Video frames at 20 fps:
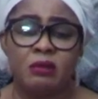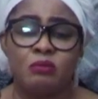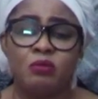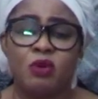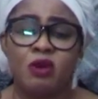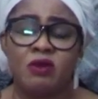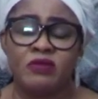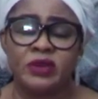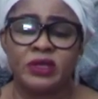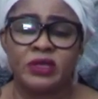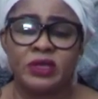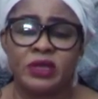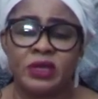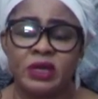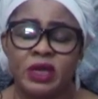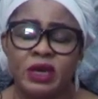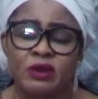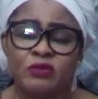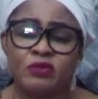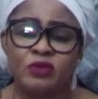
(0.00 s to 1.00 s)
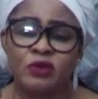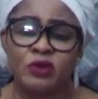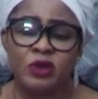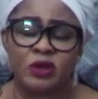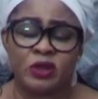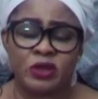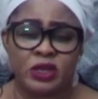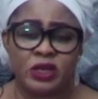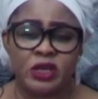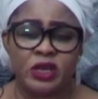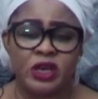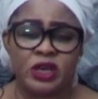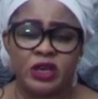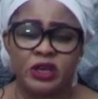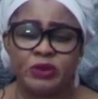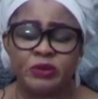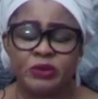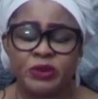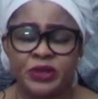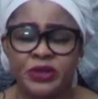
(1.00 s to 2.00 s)
poverty level on the
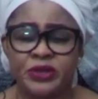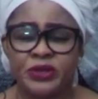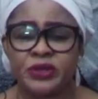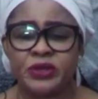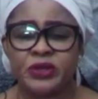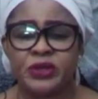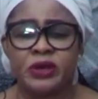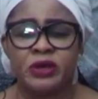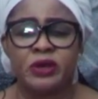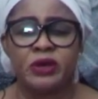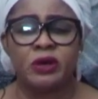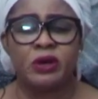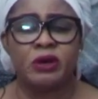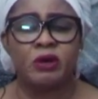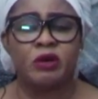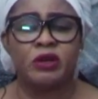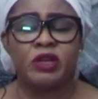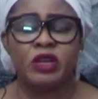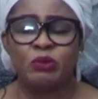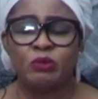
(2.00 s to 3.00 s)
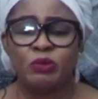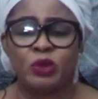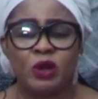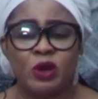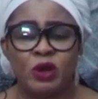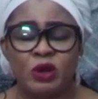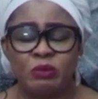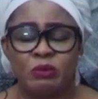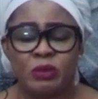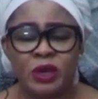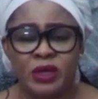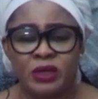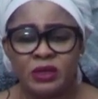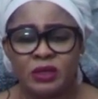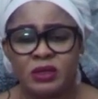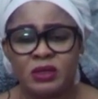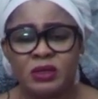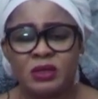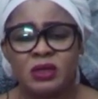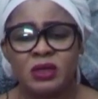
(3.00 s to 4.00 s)
increase,
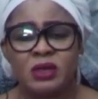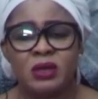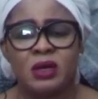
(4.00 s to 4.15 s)
unemployment,